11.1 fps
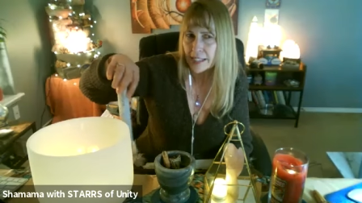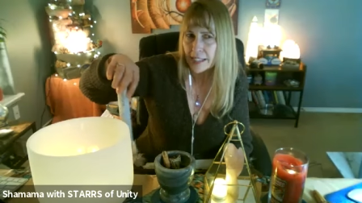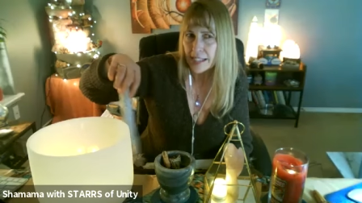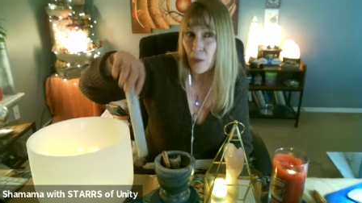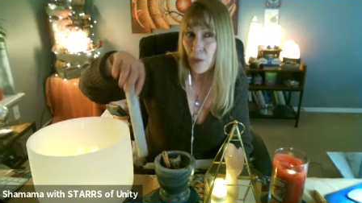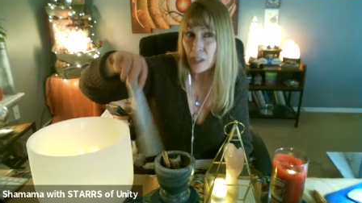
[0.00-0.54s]

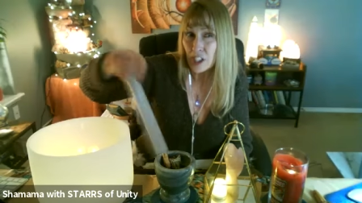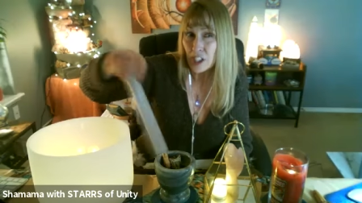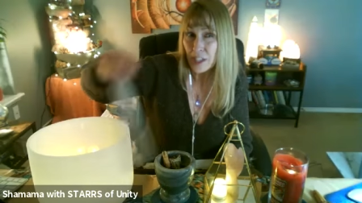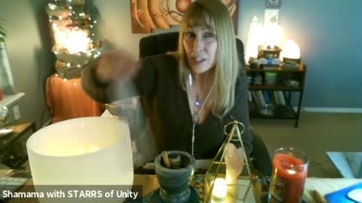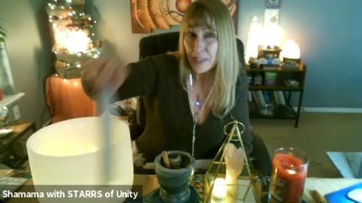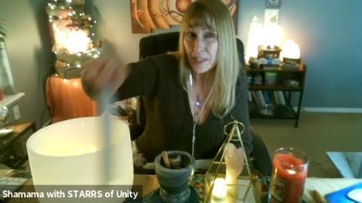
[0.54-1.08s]
It's
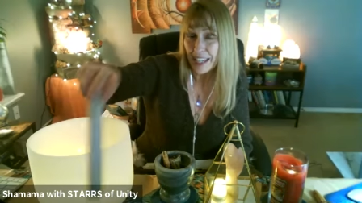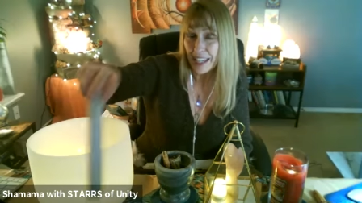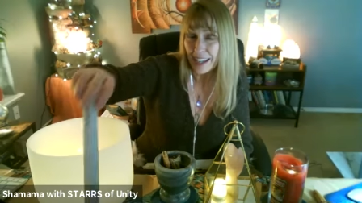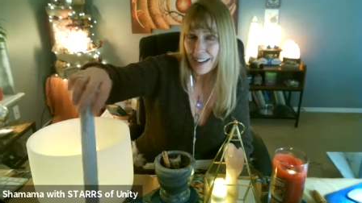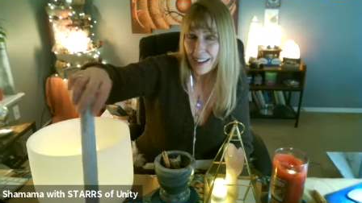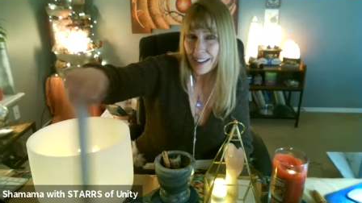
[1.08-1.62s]
not what
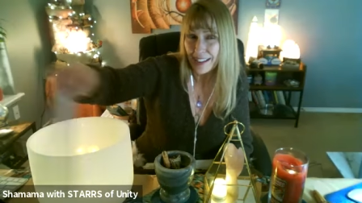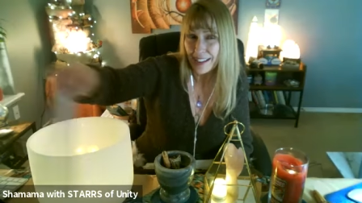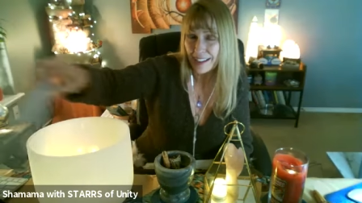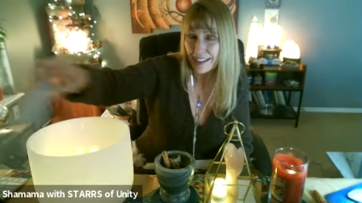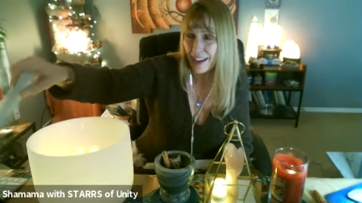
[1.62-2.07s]
you think.